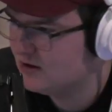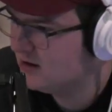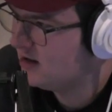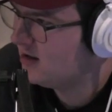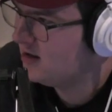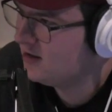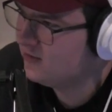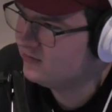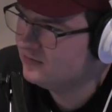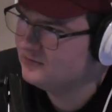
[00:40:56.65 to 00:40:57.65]

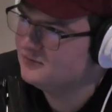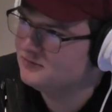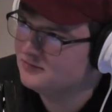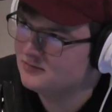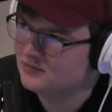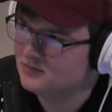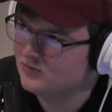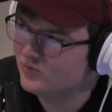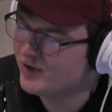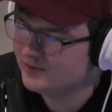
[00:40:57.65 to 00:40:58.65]

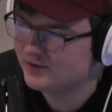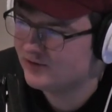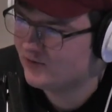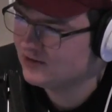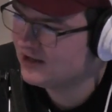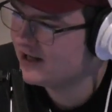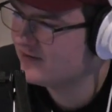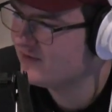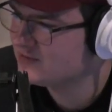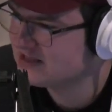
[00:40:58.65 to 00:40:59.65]
Probably cold. Like
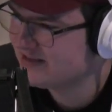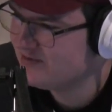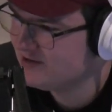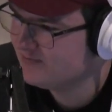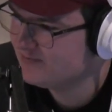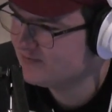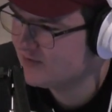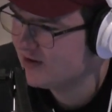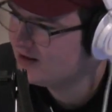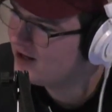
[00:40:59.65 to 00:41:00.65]
if I'm sleeping,
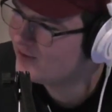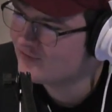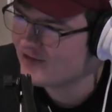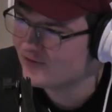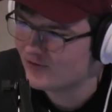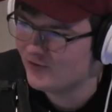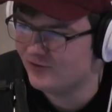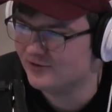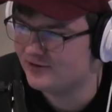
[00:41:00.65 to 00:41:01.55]
I would rather cold.